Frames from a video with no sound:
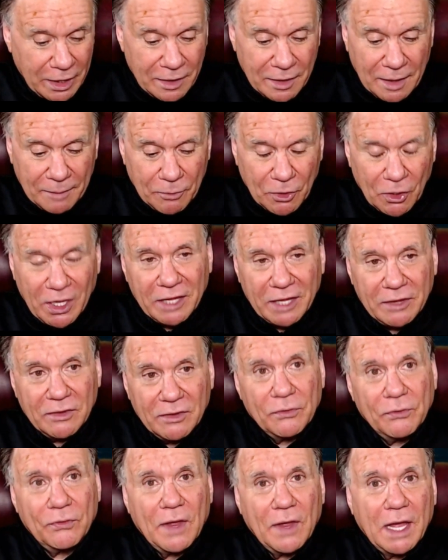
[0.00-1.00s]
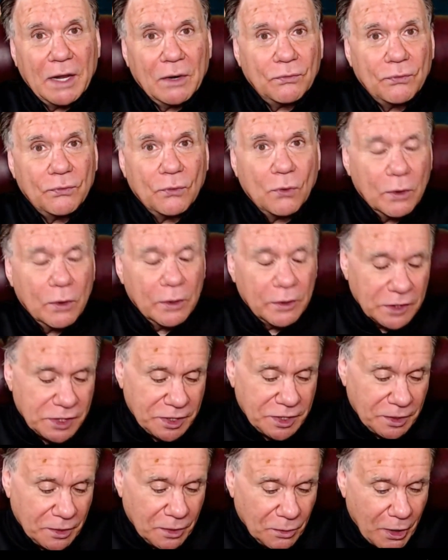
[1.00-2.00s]
them to get to the Final Four this
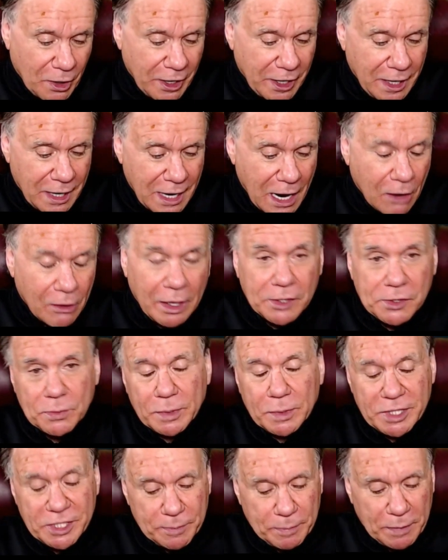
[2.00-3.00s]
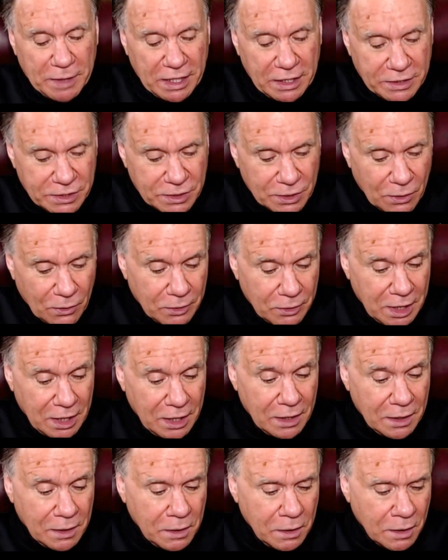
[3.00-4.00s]
year, right now as we speak. So
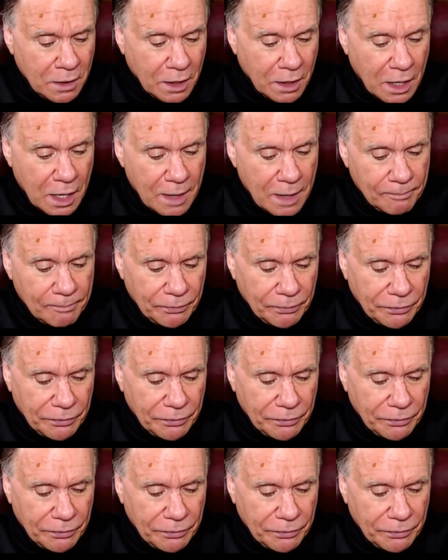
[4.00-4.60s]
um,